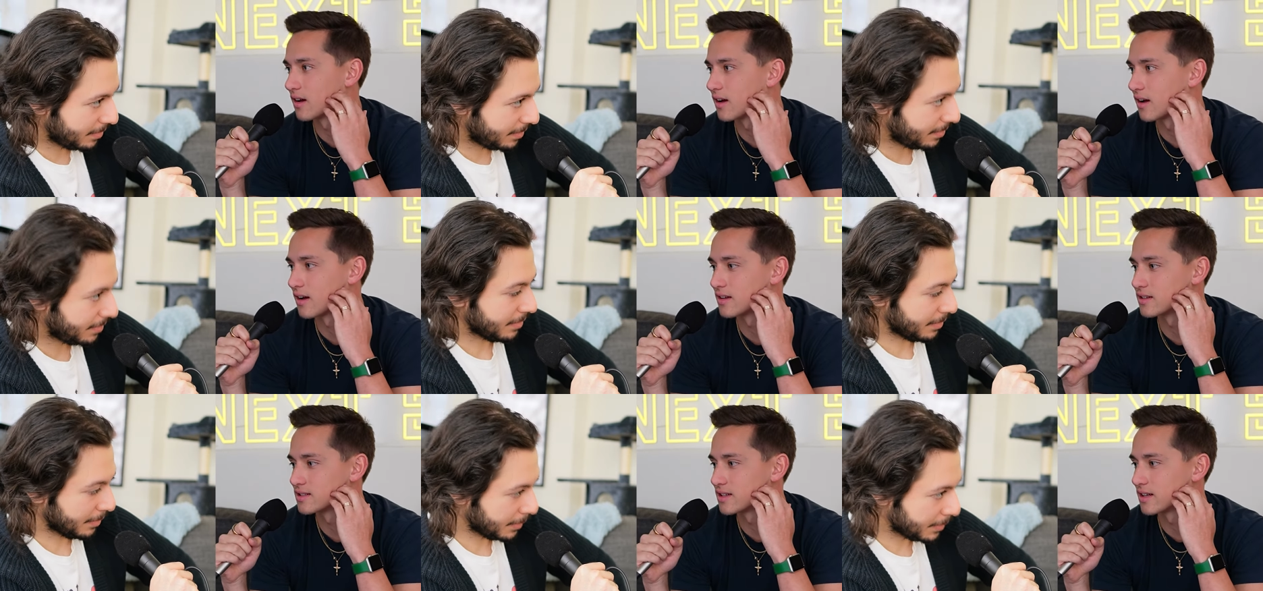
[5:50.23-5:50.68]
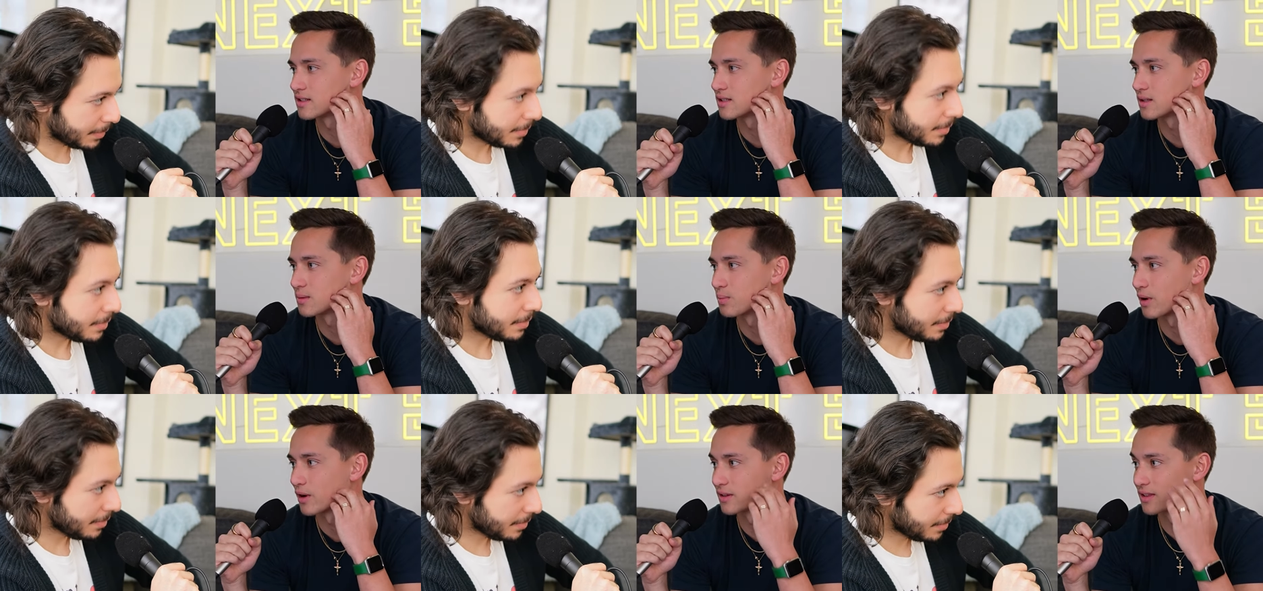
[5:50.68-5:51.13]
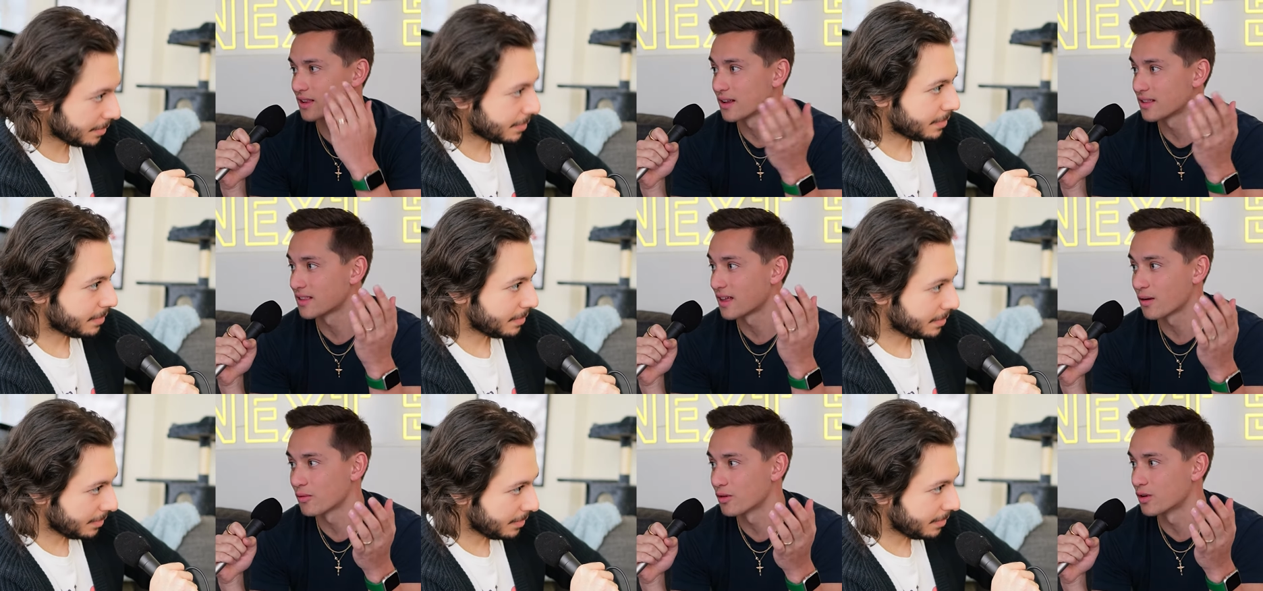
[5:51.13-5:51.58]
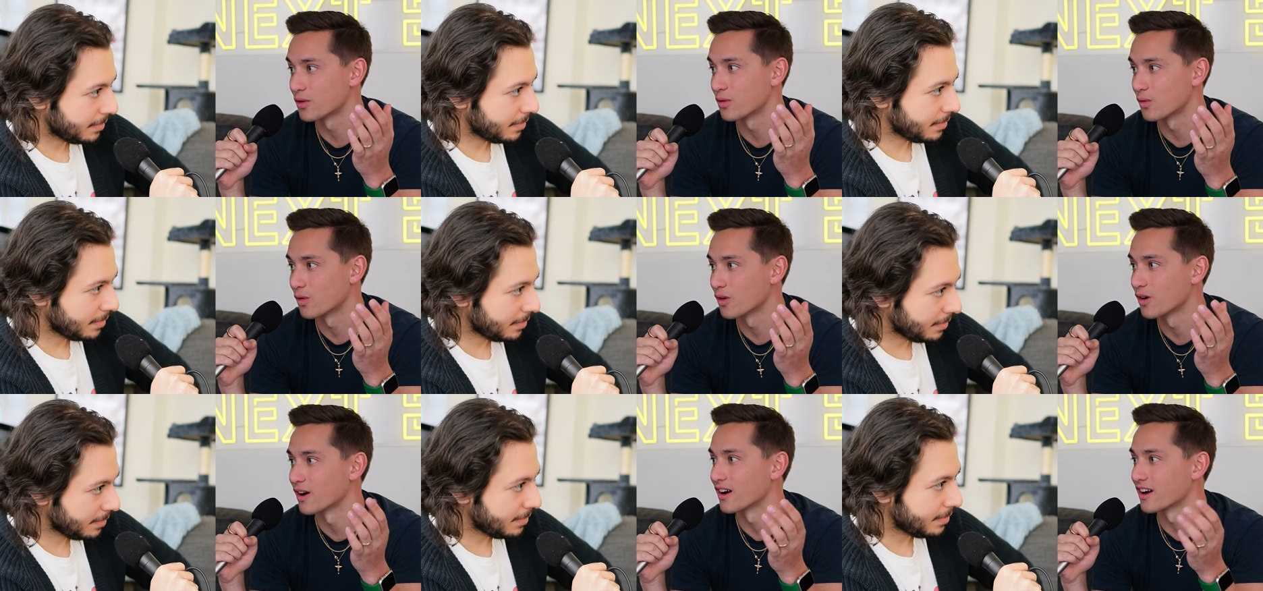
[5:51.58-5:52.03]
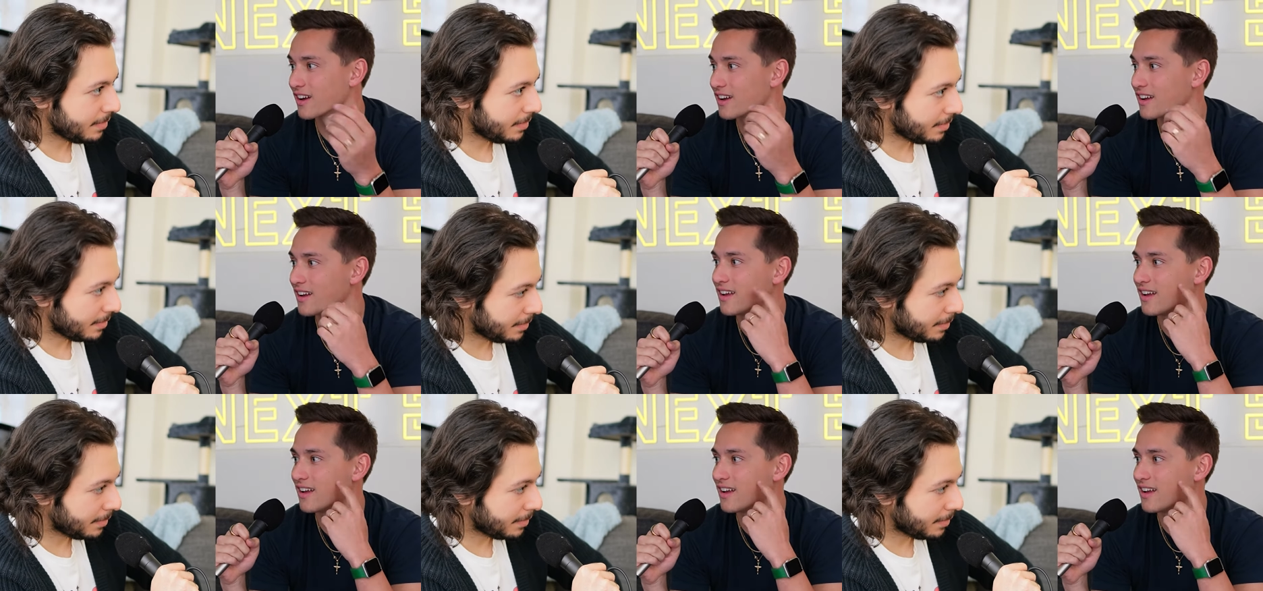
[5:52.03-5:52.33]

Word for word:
Speaker 1: uh, sensor part. That that wouldn't work